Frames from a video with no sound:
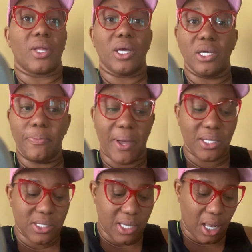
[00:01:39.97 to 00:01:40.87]

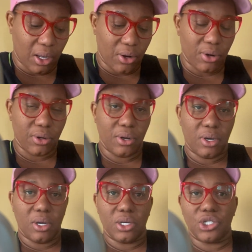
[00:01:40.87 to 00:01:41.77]
eBay seller,
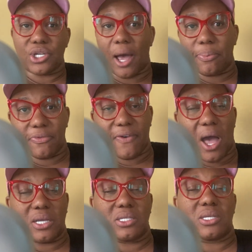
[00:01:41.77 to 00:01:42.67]

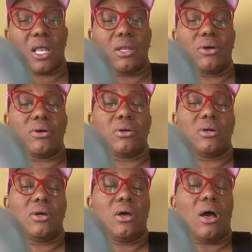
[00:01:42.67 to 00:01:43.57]
Shopify seller,
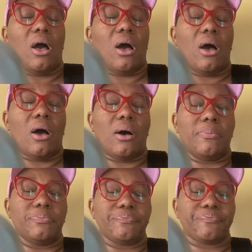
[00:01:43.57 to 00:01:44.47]

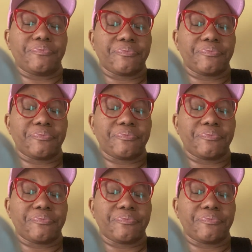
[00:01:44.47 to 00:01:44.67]
um,